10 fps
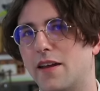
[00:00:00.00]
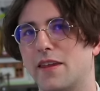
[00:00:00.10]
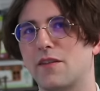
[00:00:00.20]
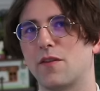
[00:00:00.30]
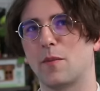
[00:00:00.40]

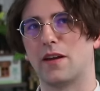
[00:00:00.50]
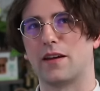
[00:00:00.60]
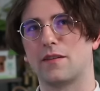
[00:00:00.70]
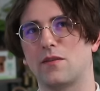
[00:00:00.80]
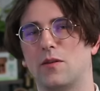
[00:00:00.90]
think from like
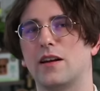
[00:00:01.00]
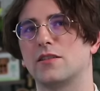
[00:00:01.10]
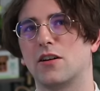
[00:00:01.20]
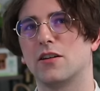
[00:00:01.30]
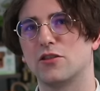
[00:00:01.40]
when I
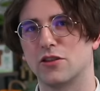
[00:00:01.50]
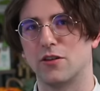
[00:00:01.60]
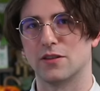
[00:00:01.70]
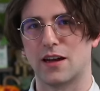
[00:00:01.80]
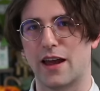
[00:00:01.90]
started
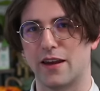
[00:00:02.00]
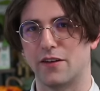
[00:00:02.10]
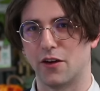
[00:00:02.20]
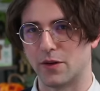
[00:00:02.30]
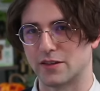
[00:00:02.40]
shows, I had
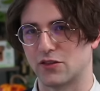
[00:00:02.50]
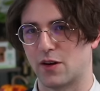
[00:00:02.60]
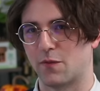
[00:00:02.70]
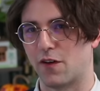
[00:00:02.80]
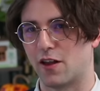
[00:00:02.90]
no
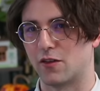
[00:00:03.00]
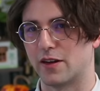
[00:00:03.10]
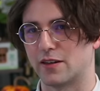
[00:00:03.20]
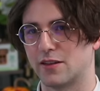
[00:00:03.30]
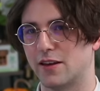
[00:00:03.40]
Instagram
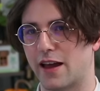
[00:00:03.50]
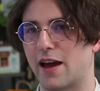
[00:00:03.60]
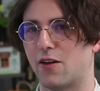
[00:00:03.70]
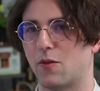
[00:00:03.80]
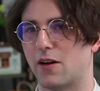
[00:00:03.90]
following to
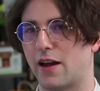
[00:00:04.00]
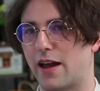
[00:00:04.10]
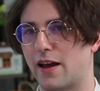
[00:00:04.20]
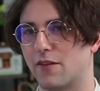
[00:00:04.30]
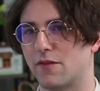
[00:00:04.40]
now where I
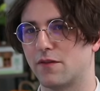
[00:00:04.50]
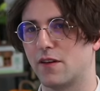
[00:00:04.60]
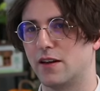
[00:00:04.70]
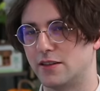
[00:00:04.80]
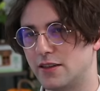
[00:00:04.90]
have
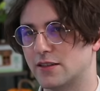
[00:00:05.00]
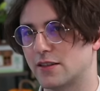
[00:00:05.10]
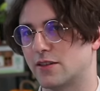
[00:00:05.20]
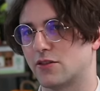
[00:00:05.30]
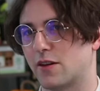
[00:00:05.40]
a decent
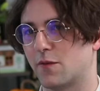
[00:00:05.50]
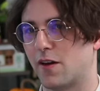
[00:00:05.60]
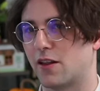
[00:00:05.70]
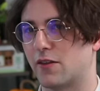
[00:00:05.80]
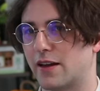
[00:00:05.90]
Instagram
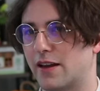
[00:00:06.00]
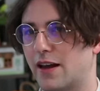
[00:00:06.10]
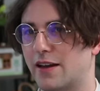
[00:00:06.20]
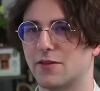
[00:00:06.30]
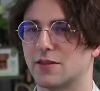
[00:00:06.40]
following, and
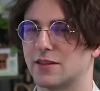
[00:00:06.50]
I don't